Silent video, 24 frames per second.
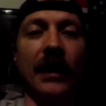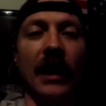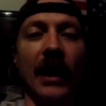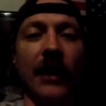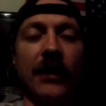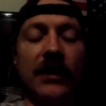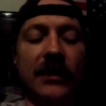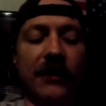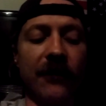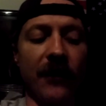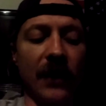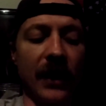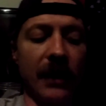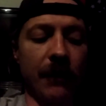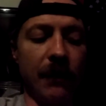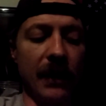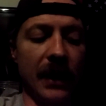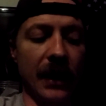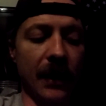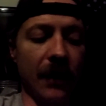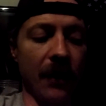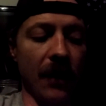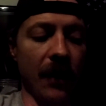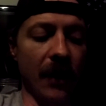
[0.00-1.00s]
I was afraid of
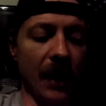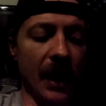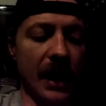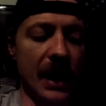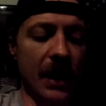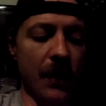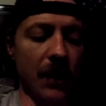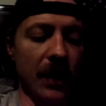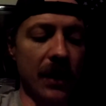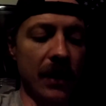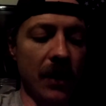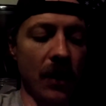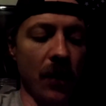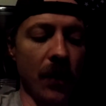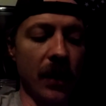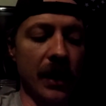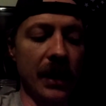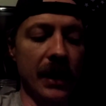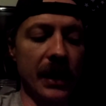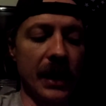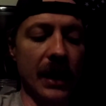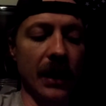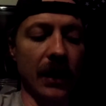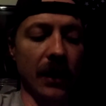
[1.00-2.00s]
being hurt. I didn't want no one
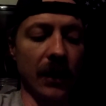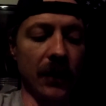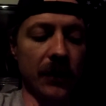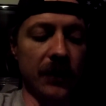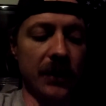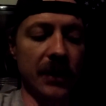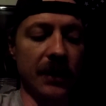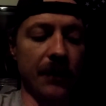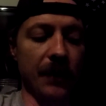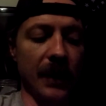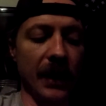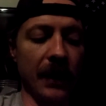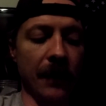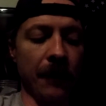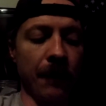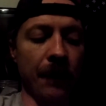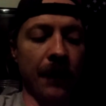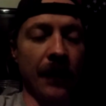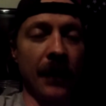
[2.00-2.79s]
to get close to me.